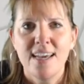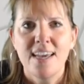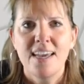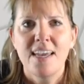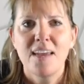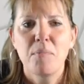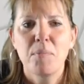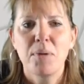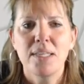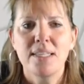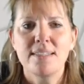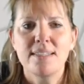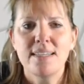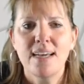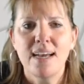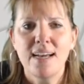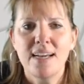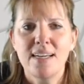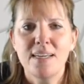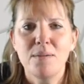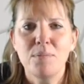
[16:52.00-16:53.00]
And by the
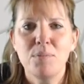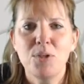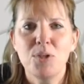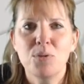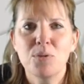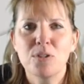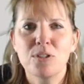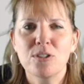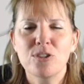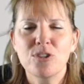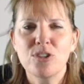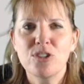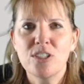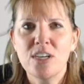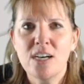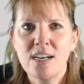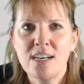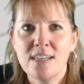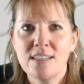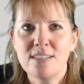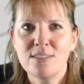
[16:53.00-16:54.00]
time you were
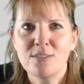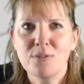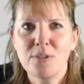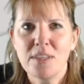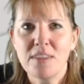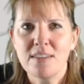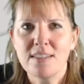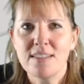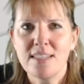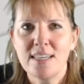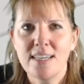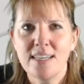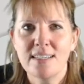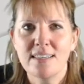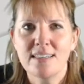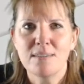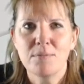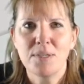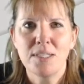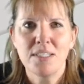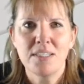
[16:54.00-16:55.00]
done with the data,
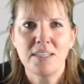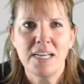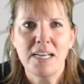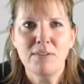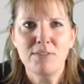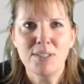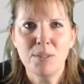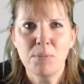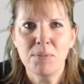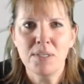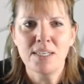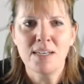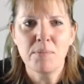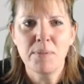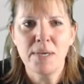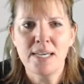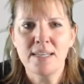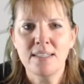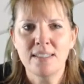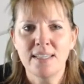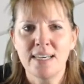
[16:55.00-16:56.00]
I mean, I have something I'm
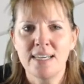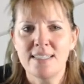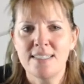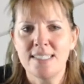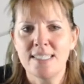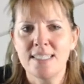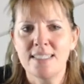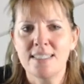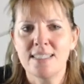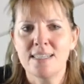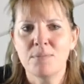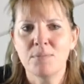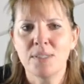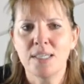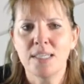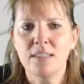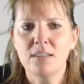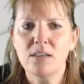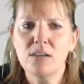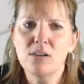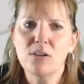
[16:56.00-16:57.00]
analyzing and I'm
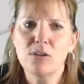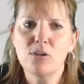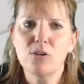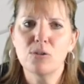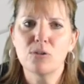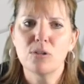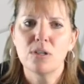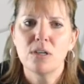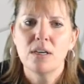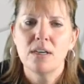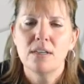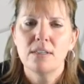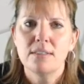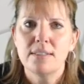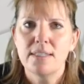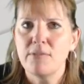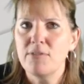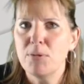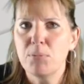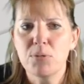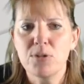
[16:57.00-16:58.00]
like, oh,
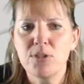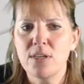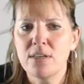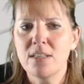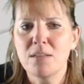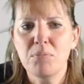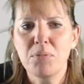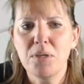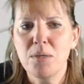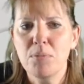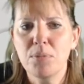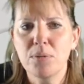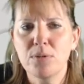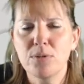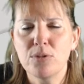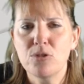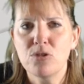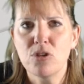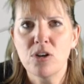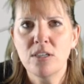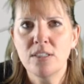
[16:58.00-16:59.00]
70% of the people
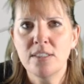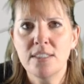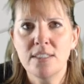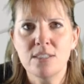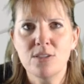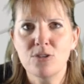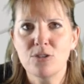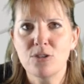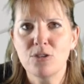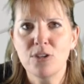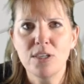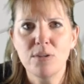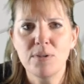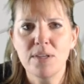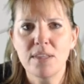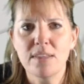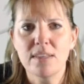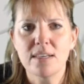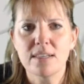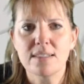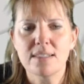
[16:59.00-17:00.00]
strongly disagree
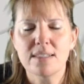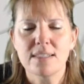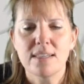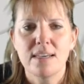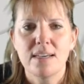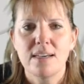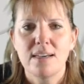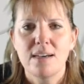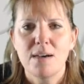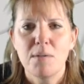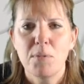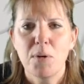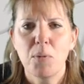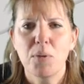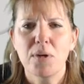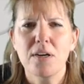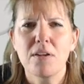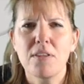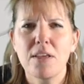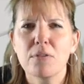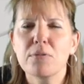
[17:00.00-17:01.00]
with this. But
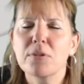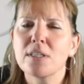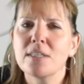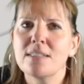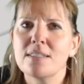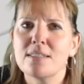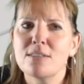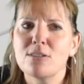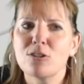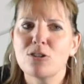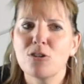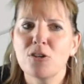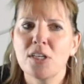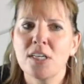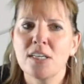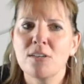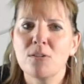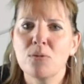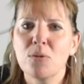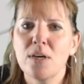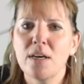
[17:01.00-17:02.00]
what are they really
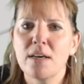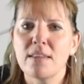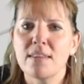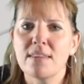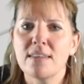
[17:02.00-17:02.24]
disagreeing with?